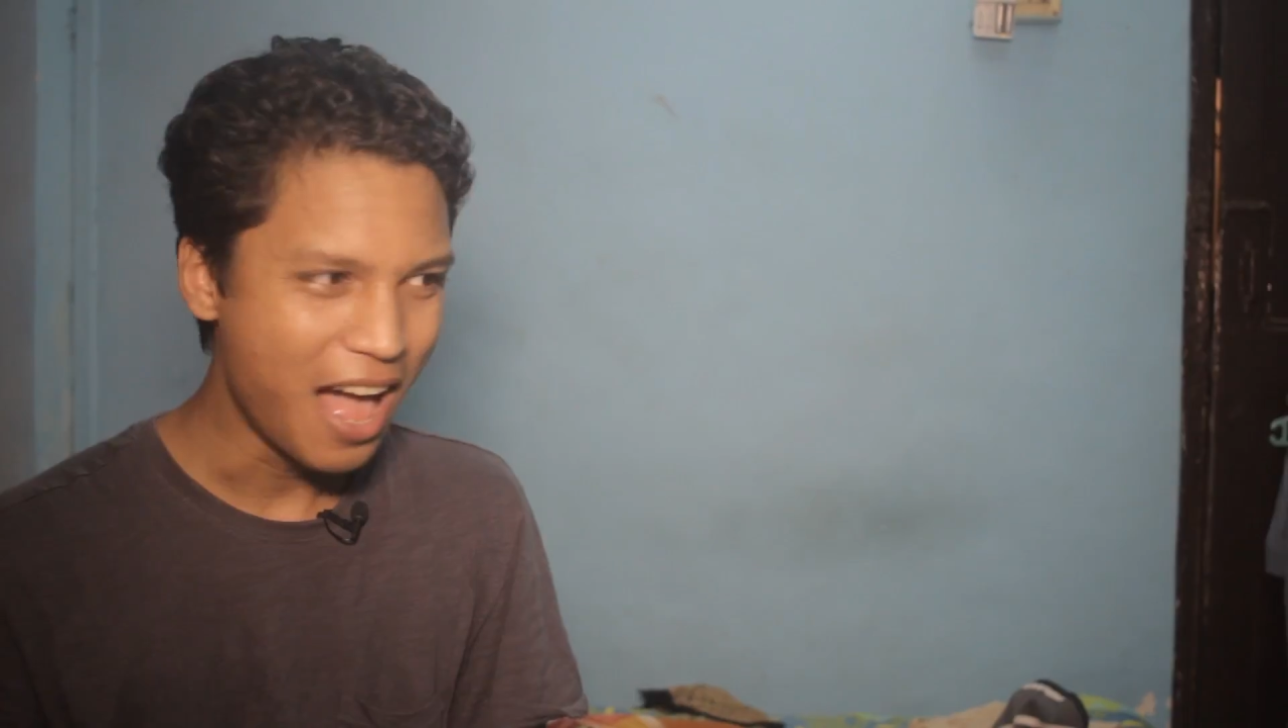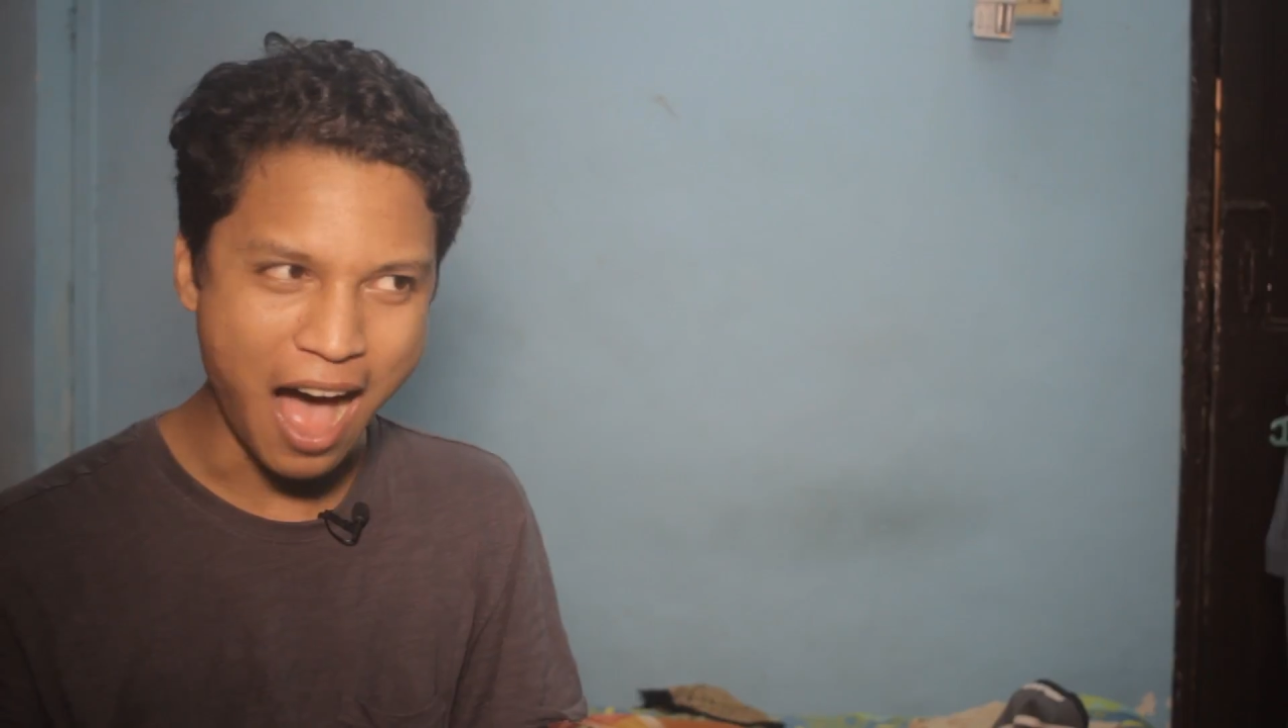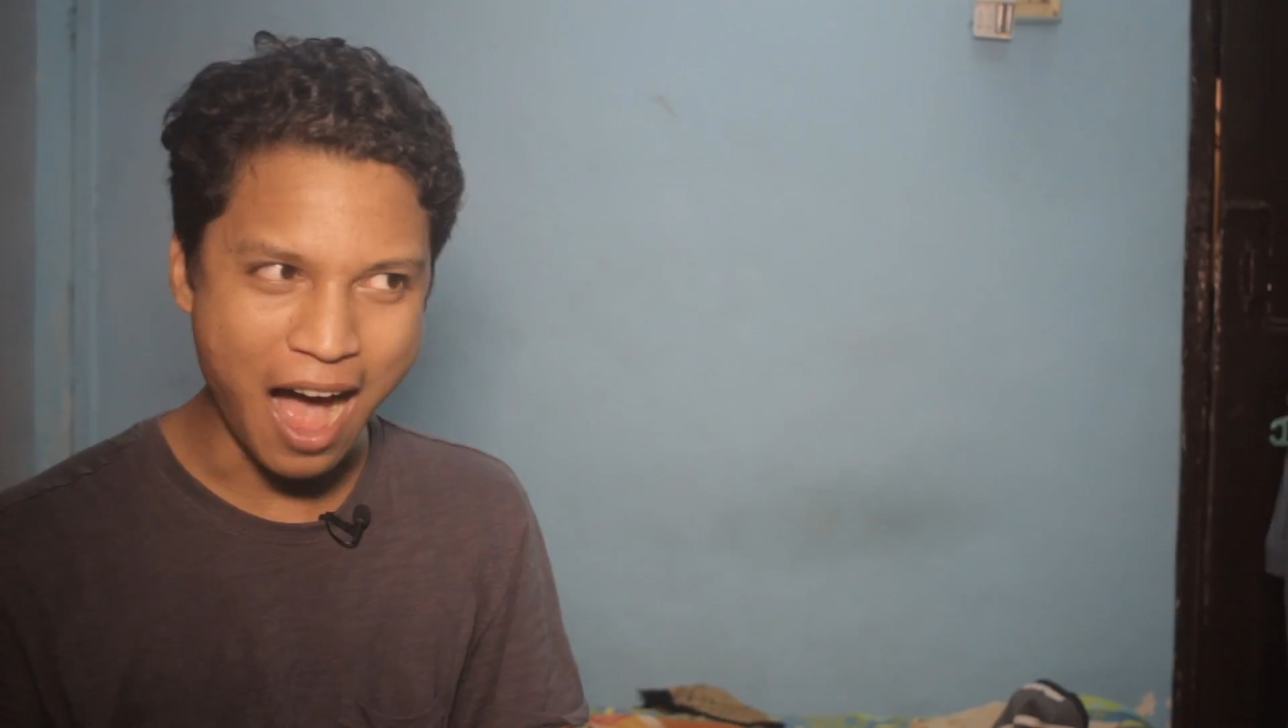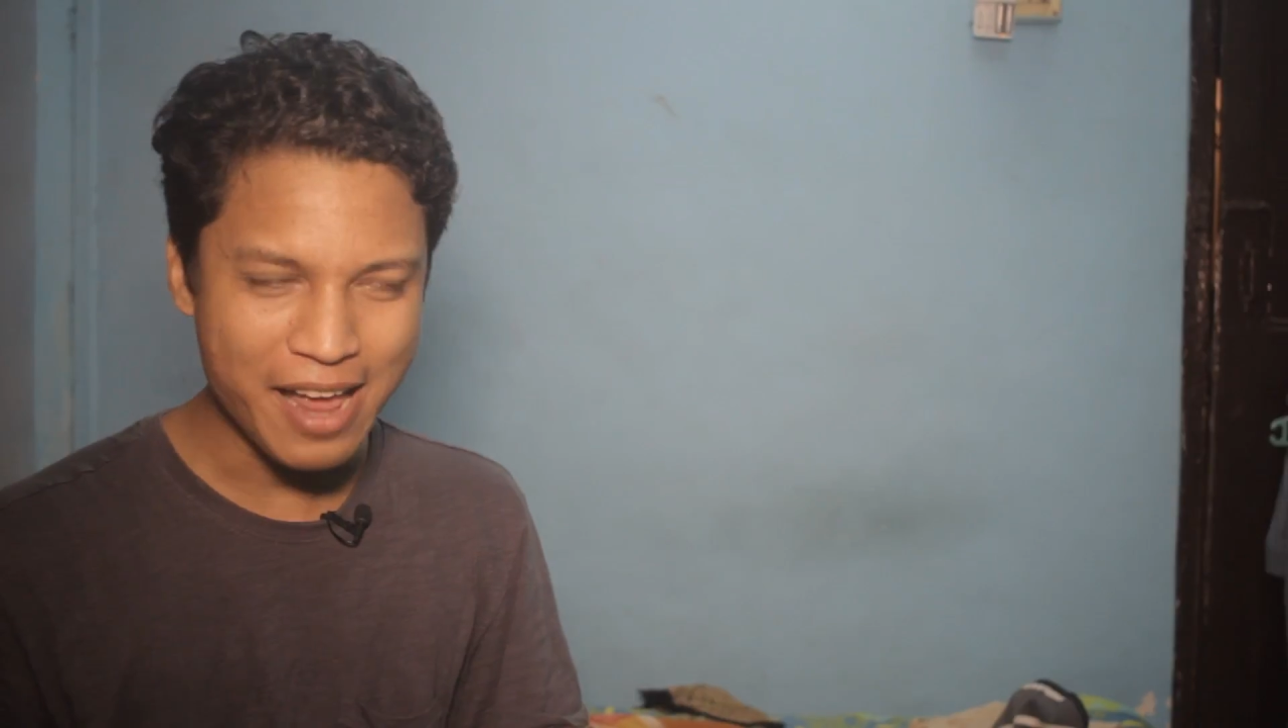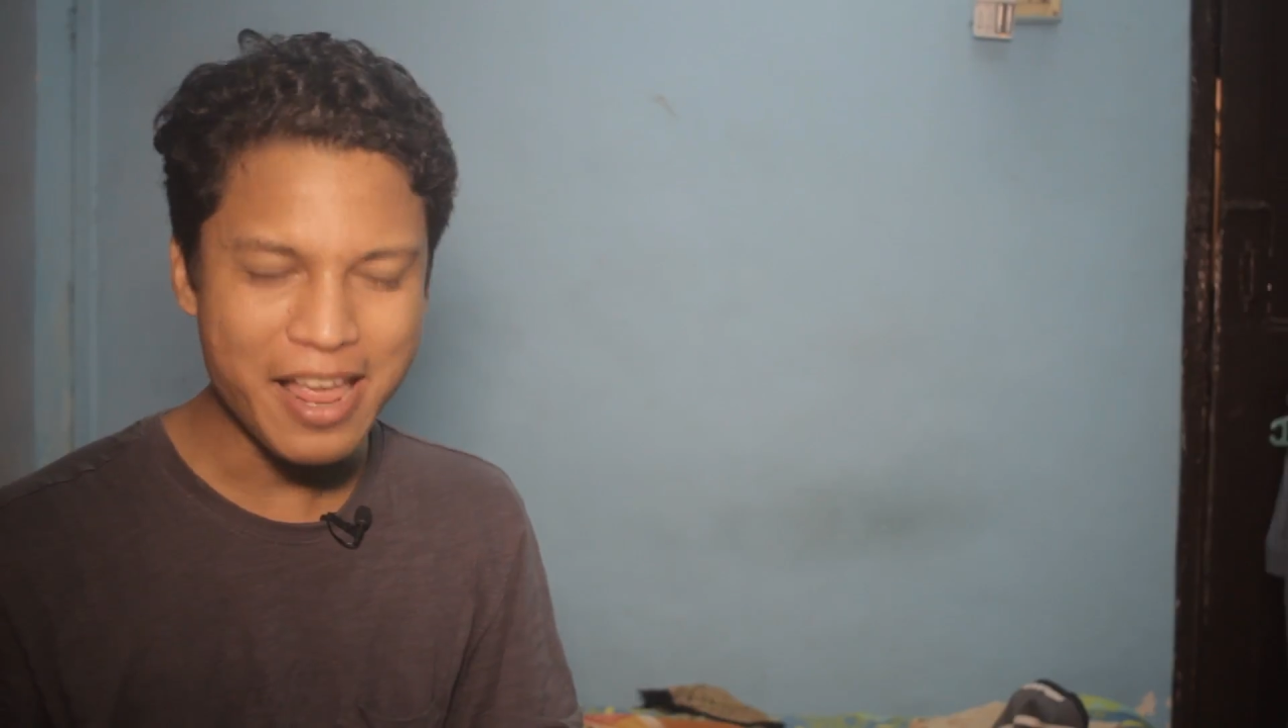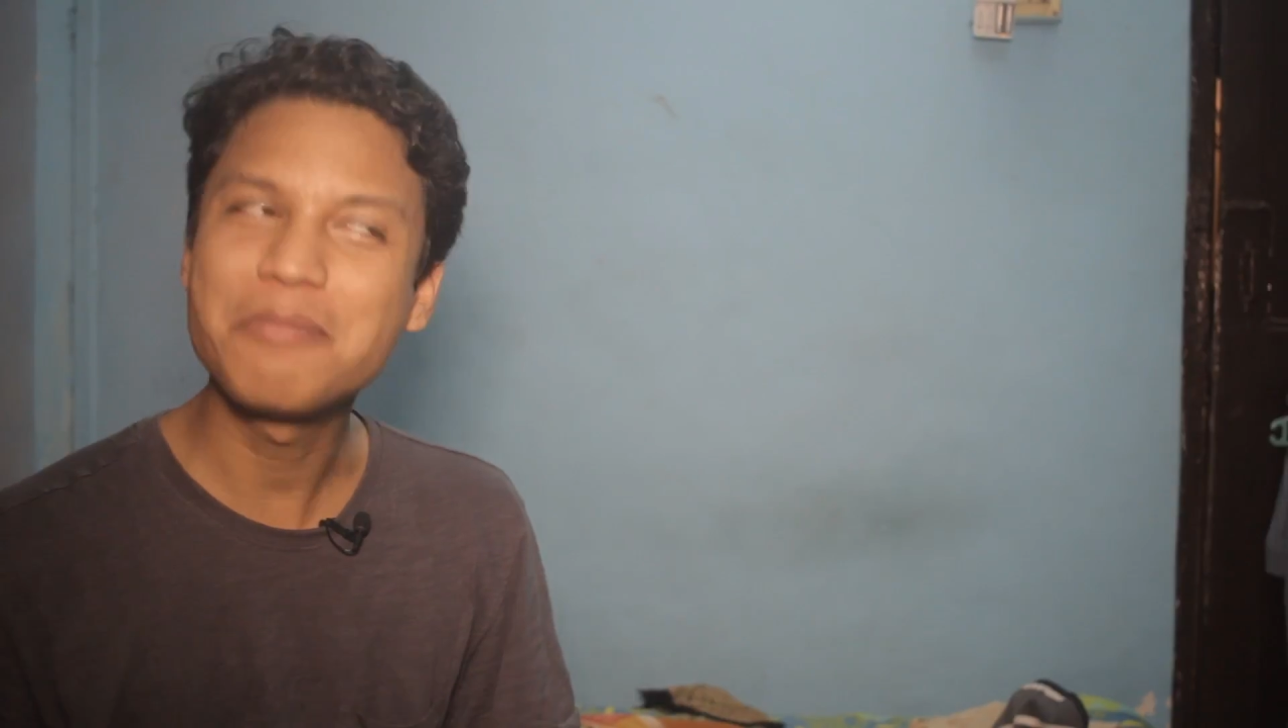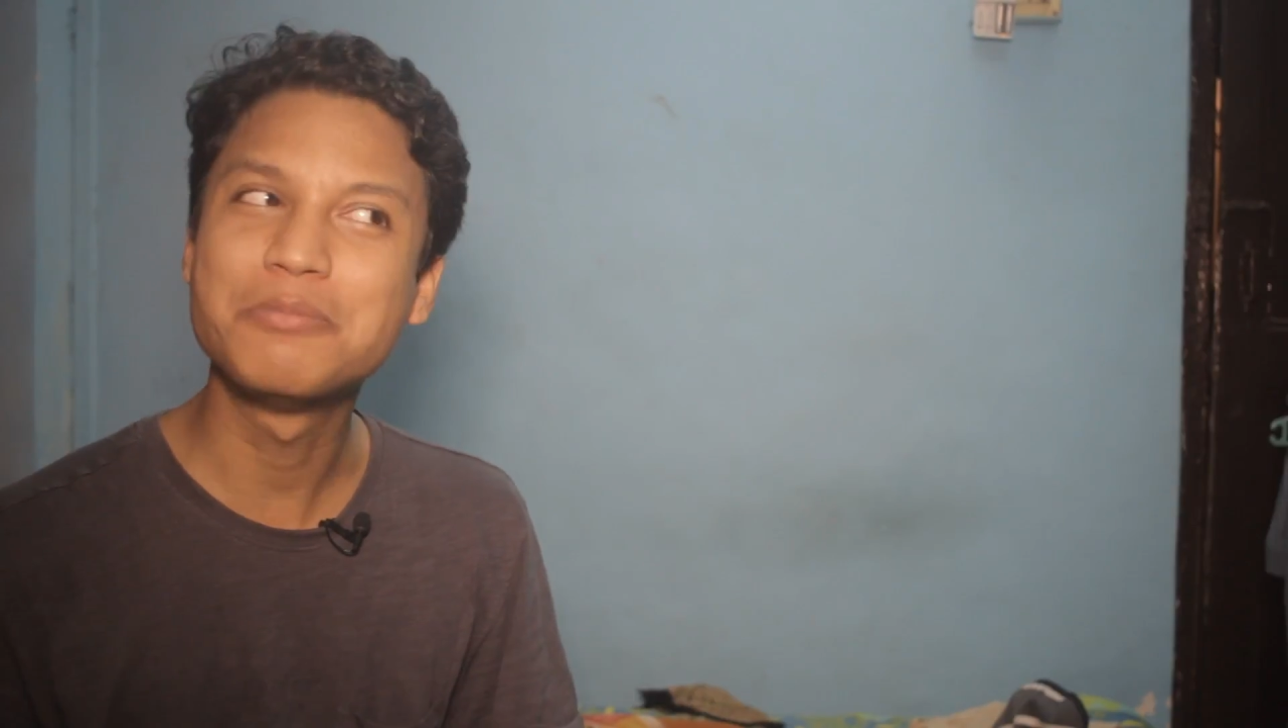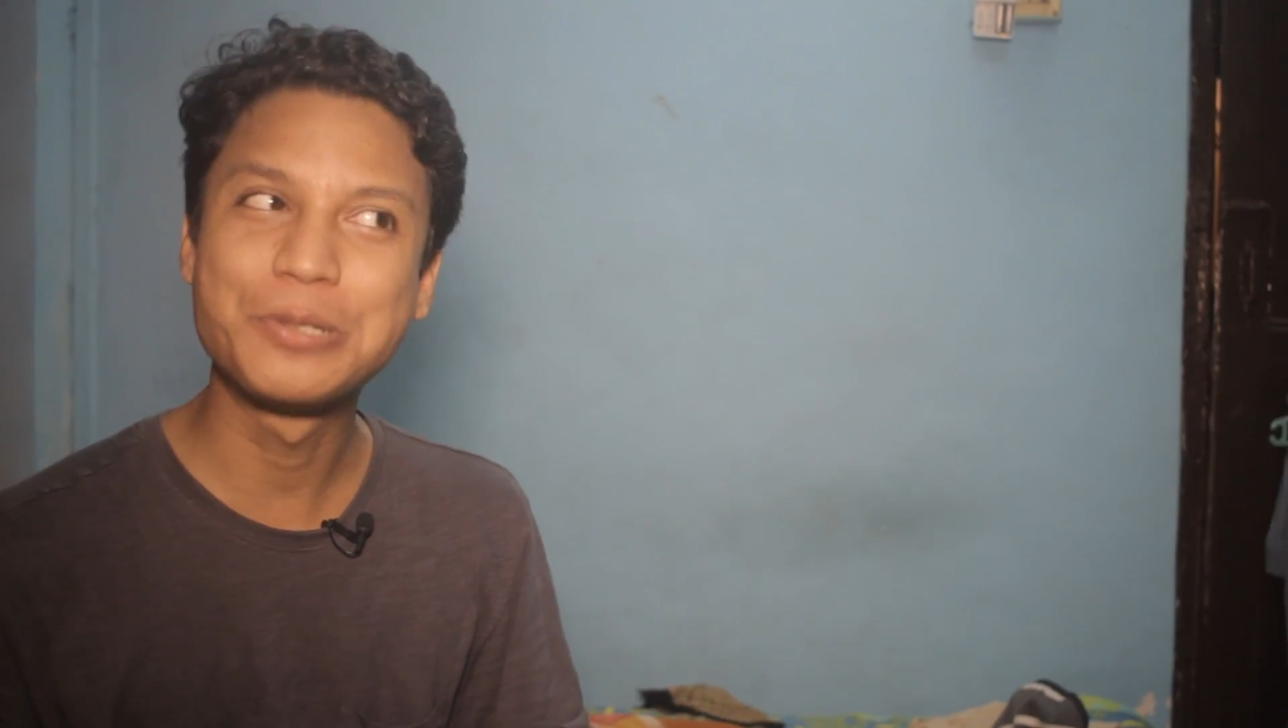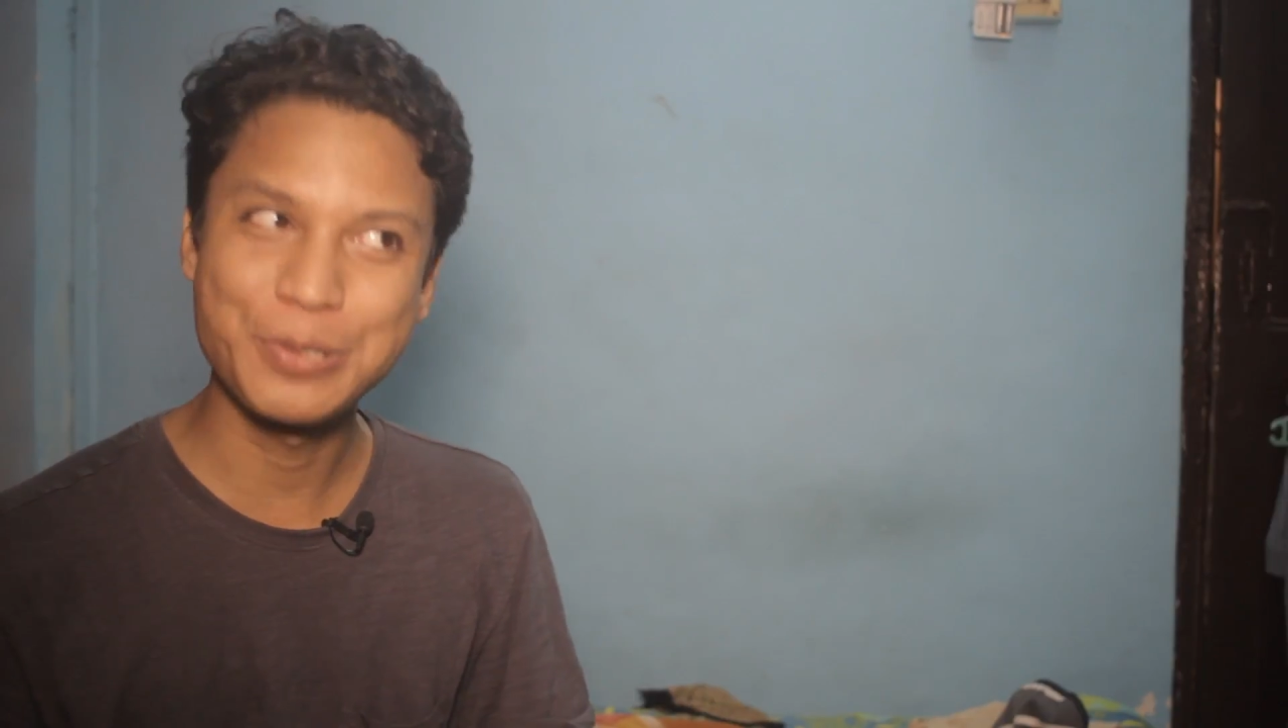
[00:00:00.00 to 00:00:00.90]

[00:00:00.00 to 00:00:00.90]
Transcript: I am